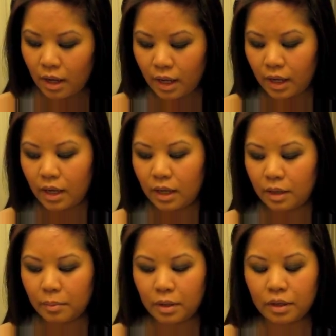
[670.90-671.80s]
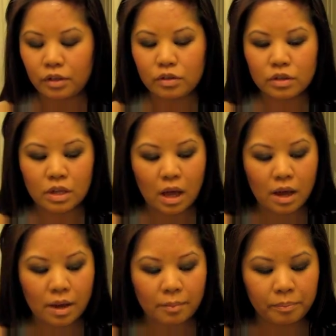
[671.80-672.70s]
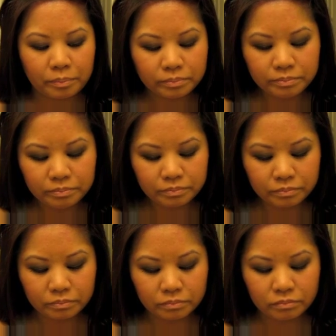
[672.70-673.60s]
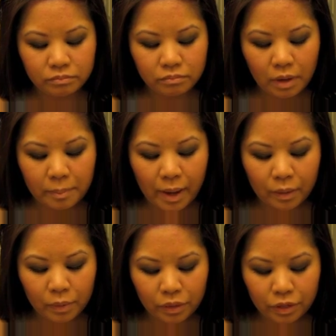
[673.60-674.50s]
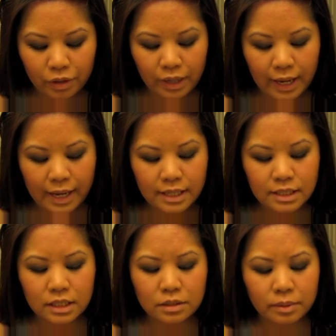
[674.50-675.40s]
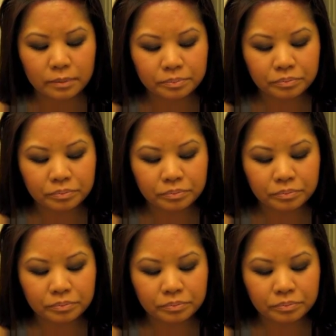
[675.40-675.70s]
And I'm going to use my MAC 138, excuse me,